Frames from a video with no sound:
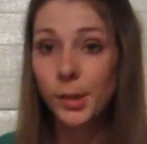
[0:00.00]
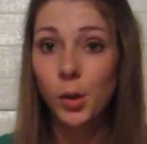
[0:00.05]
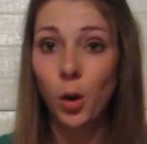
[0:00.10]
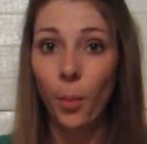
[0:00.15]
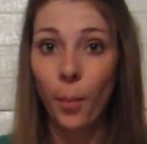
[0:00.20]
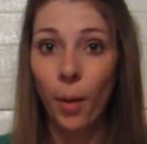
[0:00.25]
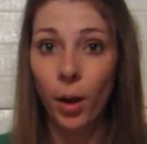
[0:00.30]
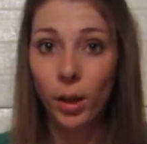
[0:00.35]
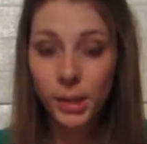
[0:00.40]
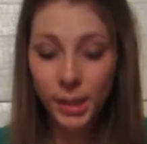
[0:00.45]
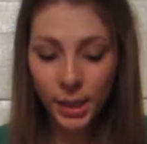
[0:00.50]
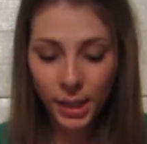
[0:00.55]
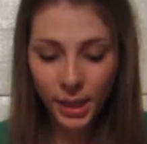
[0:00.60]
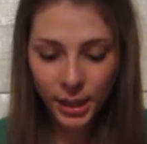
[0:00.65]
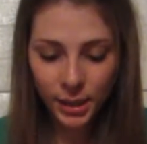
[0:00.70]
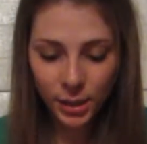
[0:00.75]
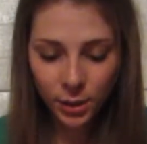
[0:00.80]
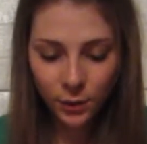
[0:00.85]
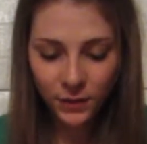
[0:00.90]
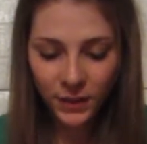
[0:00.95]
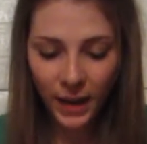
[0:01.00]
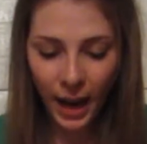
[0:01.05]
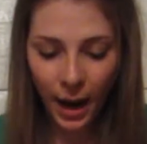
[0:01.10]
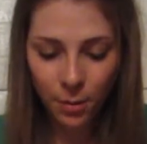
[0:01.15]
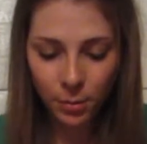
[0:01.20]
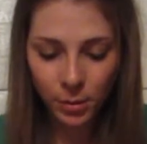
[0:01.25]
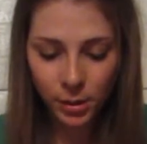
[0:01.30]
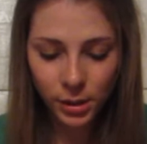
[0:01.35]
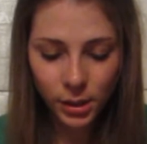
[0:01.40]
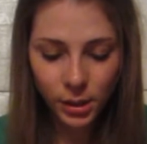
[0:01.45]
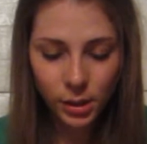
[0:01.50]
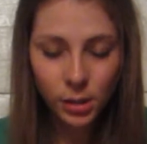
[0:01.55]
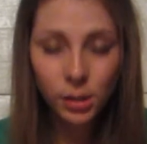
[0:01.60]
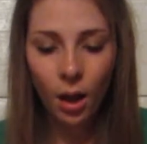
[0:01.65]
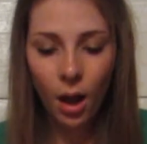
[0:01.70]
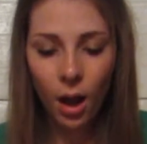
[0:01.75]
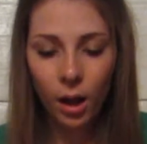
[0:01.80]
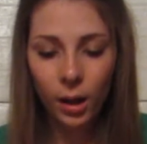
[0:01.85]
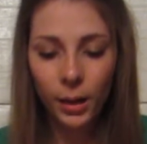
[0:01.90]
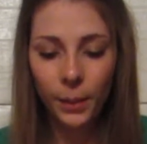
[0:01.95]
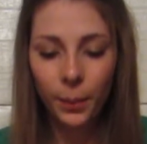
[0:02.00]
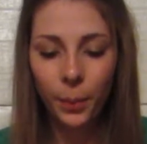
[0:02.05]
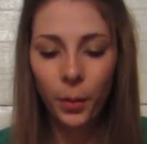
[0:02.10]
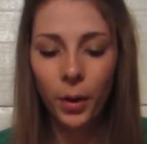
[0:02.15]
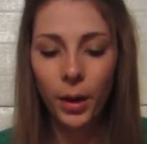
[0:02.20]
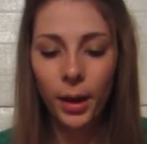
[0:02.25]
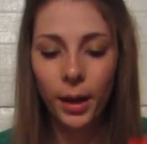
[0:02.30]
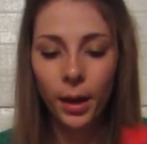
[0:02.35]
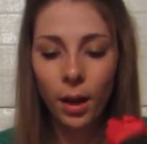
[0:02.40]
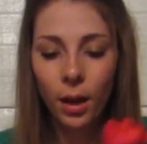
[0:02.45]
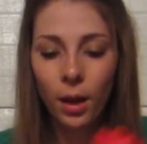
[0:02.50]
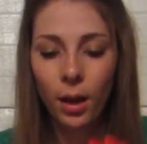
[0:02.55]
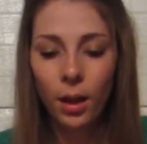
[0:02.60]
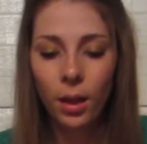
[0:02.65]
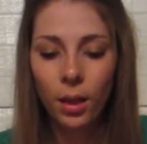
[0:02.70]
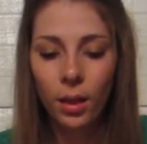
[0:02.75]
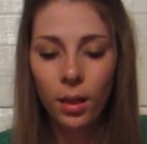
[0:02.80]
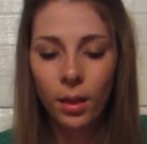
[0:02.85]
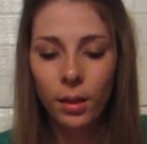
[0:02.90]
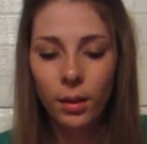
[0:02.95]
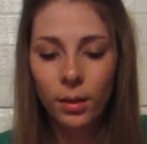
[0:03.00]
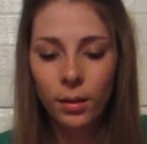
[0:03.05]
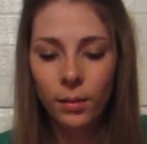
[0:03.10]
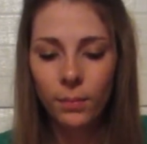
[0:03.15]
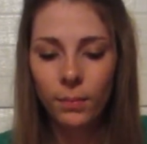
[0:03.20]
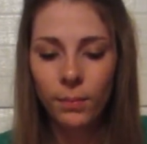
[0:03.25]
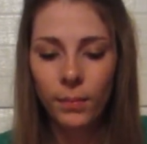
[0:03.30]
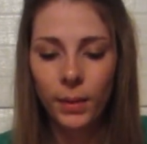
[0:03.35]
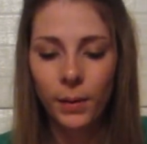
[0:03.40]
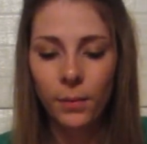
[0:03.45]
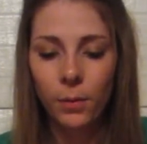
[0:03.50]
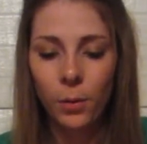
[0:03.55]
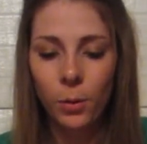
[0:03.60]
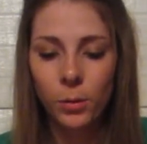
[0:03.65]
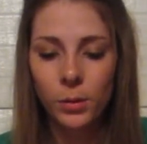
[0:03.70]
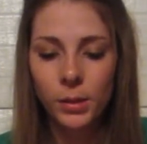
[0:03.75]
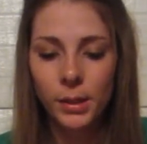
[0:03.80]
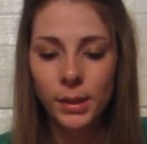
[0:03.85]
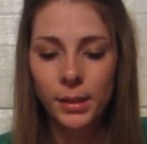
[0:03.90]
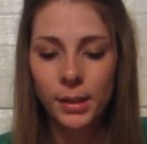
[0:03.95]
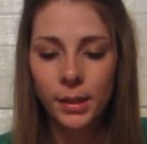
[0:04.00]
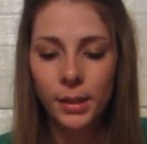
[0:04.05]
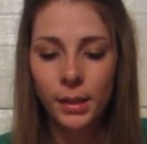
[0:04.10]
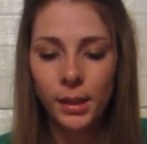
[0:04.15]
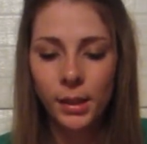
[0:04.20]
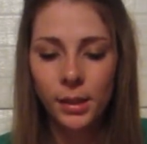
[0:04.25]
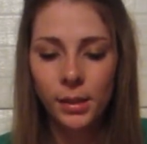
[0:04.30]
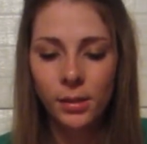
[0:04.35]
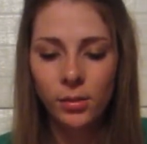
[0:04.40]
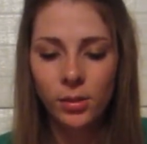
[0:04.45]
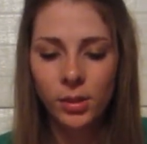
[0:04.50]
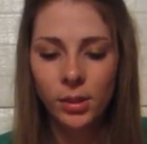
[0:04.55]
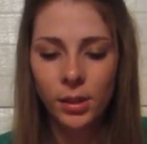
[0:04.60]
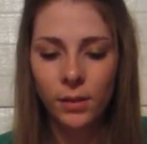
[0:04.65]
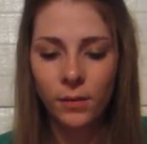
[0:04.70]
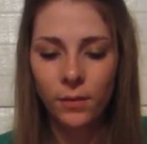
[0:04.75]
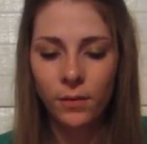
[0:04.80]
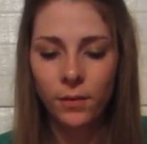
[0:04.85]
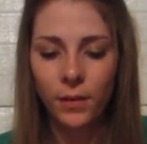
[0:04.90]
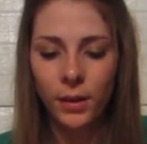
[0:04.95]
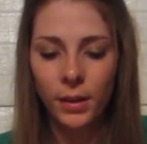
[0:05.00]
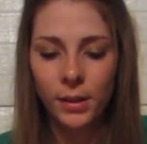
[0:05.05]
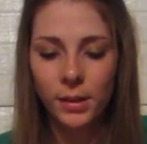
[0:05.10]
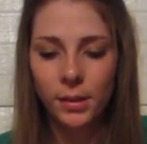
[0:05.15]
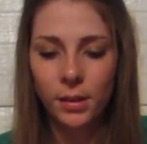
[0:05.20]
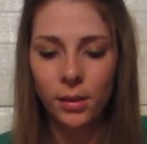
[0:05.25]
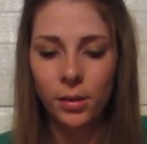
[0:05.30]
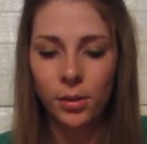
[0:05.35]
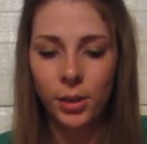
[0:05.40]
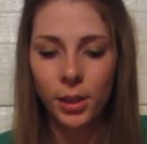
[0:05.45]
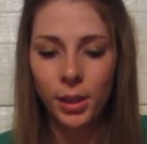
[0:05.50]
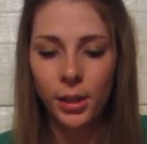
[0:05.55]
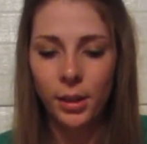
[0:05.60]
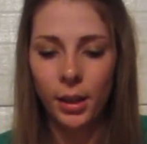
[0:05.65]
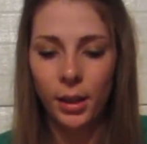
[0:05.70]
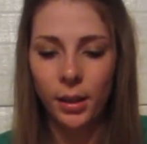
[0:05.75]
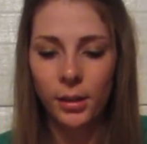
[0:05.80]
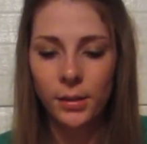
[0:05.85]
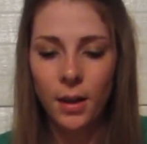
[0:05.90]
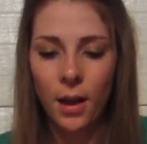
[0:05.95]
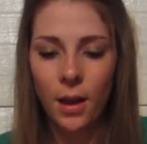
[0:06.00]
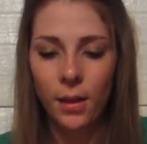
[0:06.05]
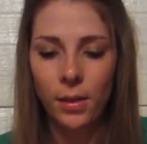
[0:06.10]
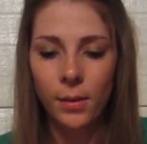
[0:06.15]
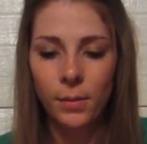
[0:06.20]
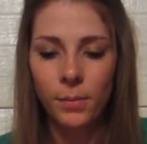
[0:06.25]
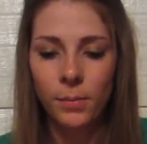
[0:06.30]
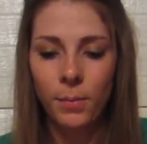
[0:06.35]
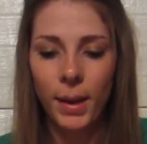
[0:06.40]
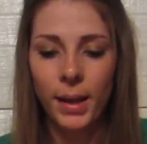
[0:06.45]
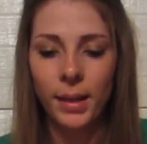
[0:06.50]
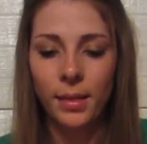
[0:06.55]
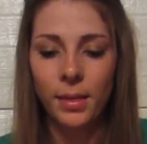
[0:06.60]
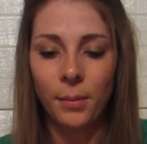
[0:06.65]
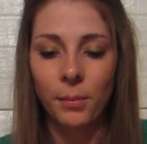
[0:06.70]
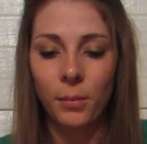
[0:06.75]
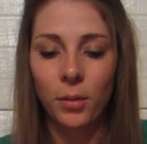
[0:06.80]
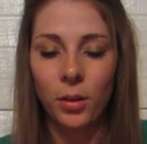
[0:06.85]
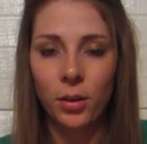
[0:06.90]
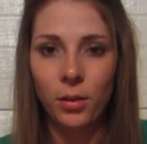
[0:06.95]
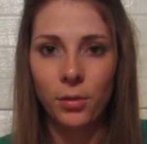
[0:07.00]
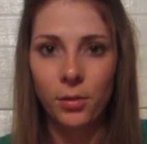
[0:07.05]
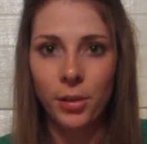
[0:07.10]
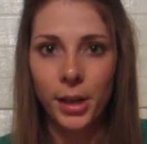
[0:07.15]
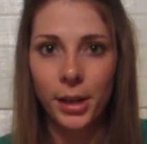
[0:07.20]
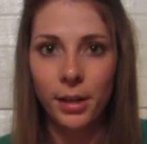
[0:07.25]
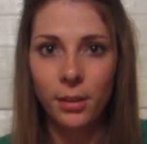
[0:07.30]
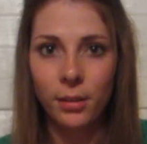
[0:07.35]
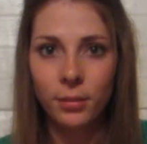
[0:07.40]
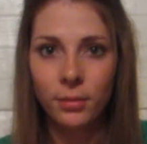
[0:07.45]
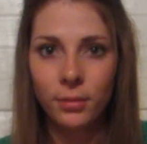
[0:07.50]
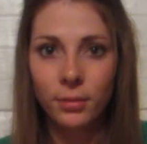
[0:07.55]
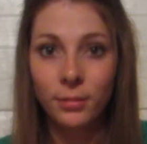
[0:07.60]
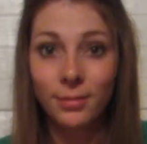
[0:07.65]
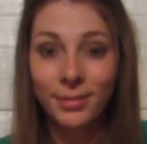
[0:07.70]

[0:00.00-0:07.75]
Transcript: so I'm all done cutting the flowers. I'm gonna put my roses in here. I'm just gonna fix the green things on them and make them look real.